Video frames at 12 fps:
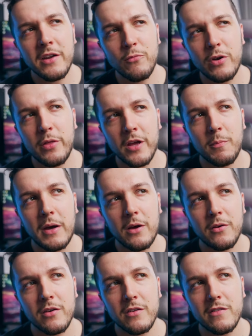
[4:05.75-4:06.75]
I didn't really think
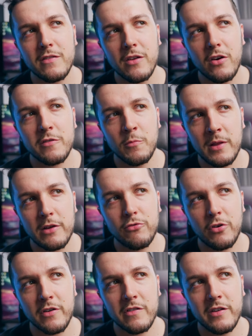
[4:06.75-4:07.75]
about because there are some
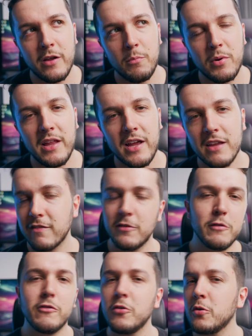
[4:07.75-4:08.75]
electronics in it. But like, as
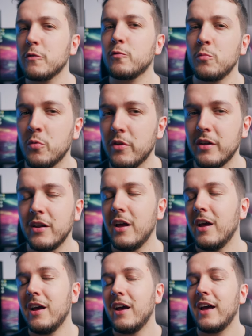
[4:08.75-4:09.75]
long as you don't go swimming with it,
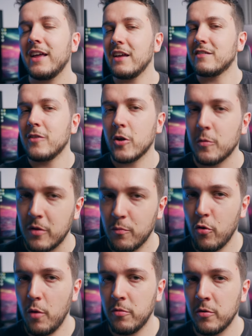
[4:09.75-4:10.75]
I guess it's not going to be a
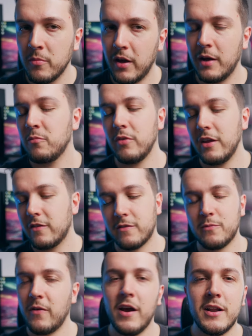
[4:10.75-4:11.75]
problem. I'm,
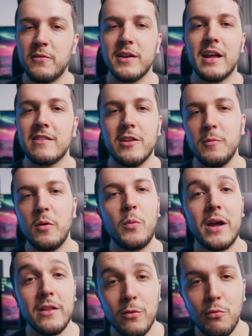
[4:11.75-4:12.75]
it's fine if it gets a little bit
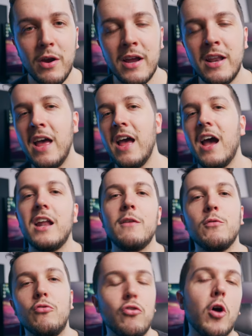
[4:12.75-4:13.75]
wet in the rain, and
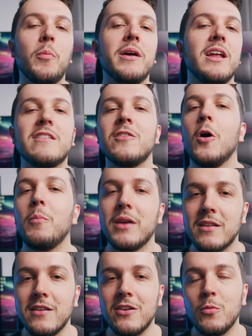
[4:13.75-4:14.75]
if you drop it, it's not a
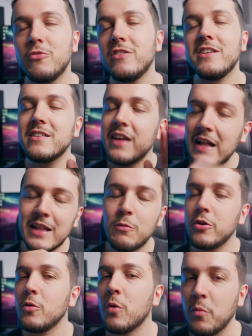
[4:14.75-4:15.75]
big deal, which is exactly
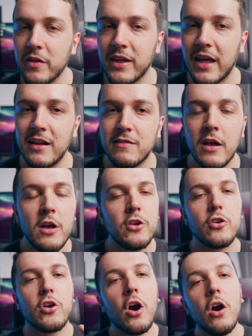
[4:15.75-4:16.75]
what you want with a case.
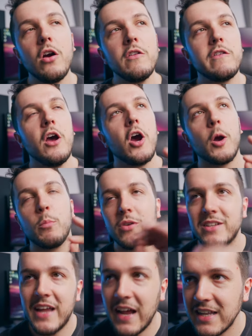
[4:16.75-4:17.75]
Your cards are
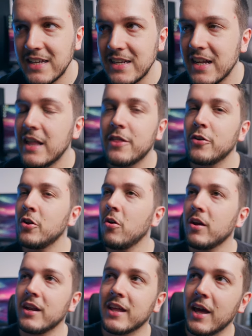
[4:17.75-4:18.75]
protected. They're
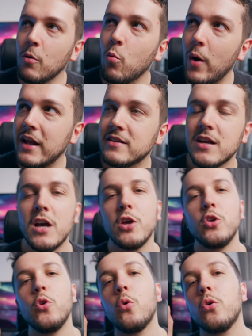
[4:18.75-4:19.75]
not going to get wet.
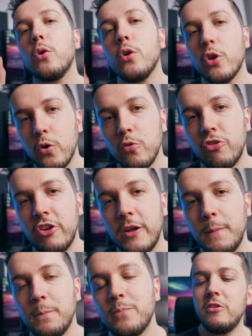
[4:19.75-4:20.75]
You're
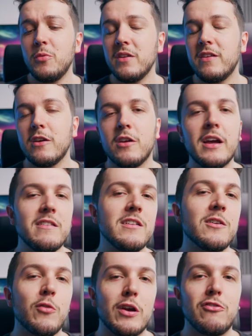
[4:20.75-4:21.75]
Gucci. PGY Tech, you guys
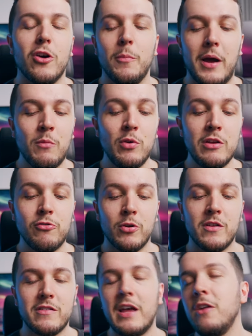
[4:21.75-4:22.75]
did a great job. I'm really
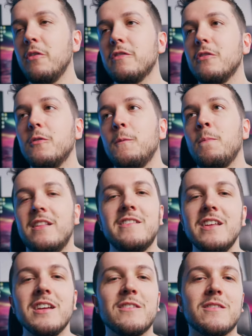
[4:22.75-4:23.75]
enjoying this. And also,
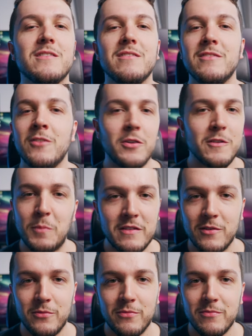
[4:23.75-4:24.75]
this thing is not
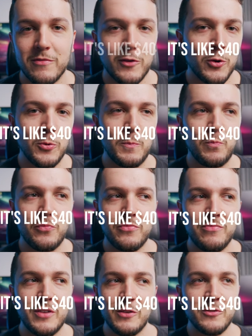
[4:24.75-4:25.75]
expensive, so
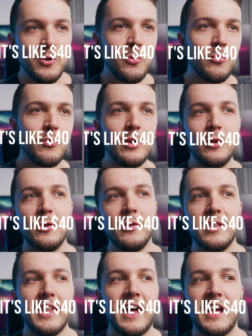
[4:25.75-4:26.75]
there's no
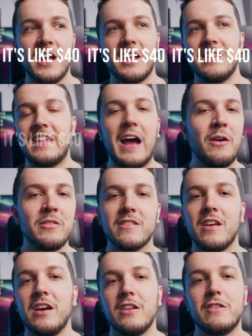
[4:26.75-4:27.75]
real, like,
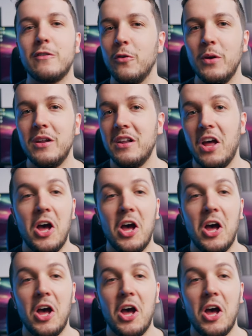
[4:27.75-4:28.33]
downside to it.